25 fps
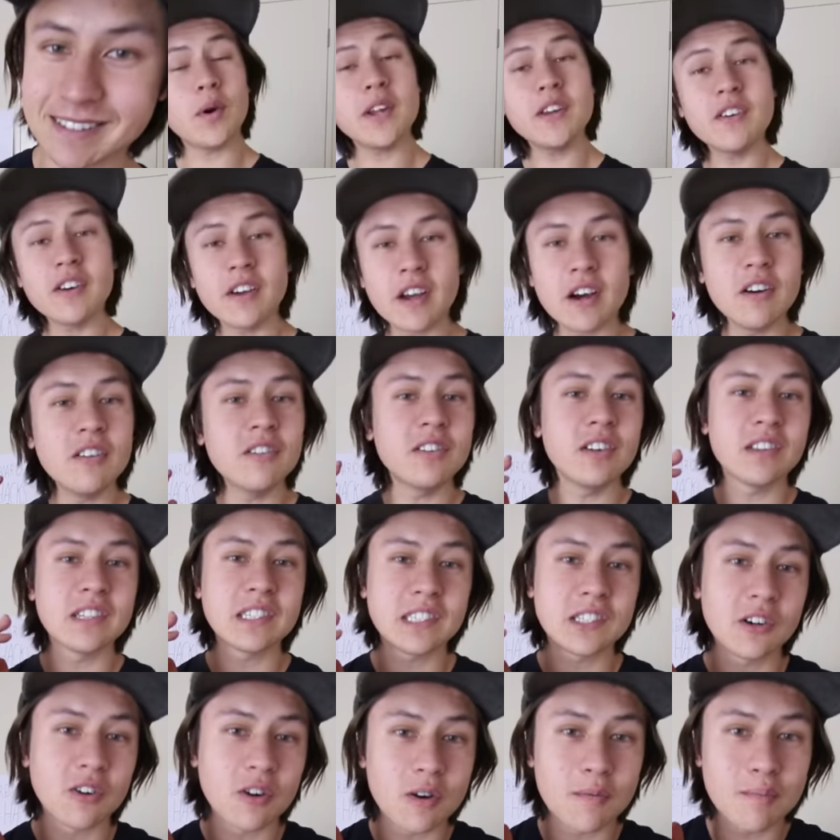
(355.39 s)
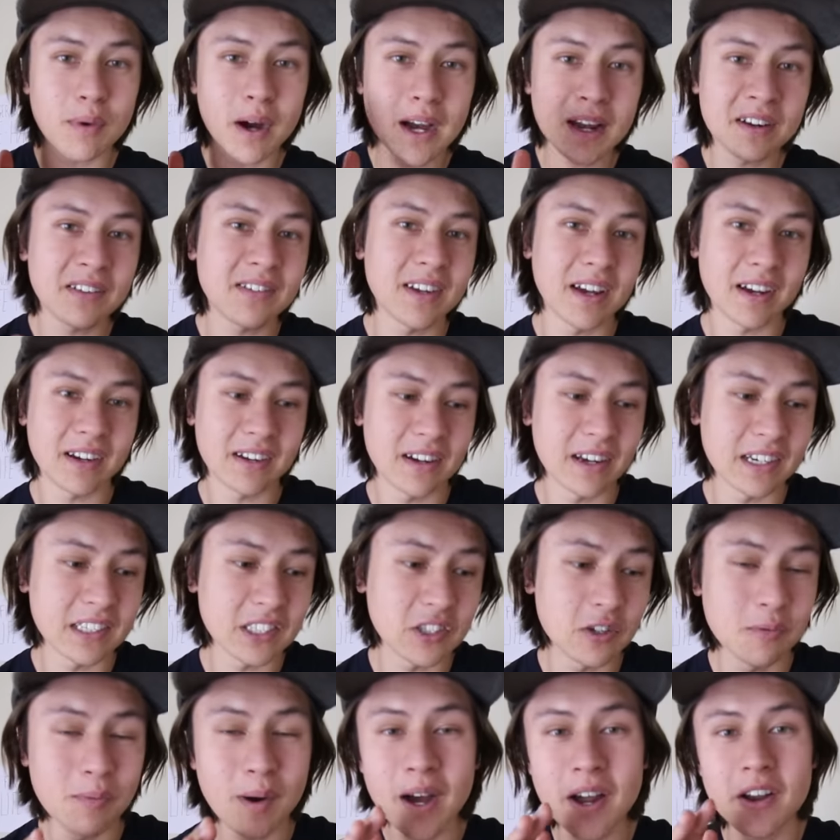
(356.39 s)
When you're going to the store and buying tech
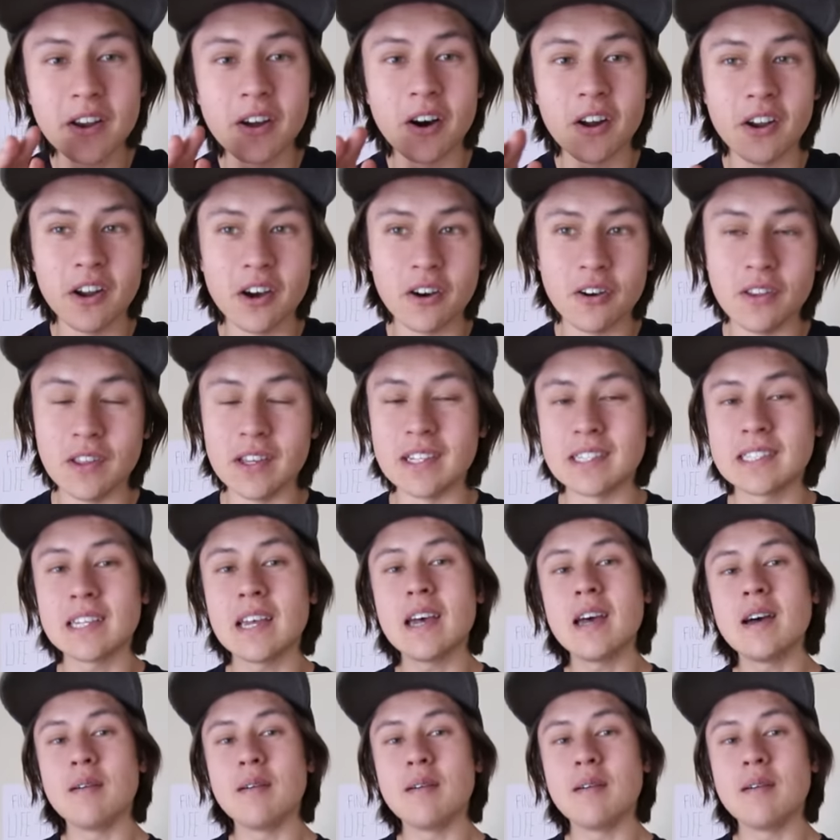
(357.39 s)
decks, you might not know this,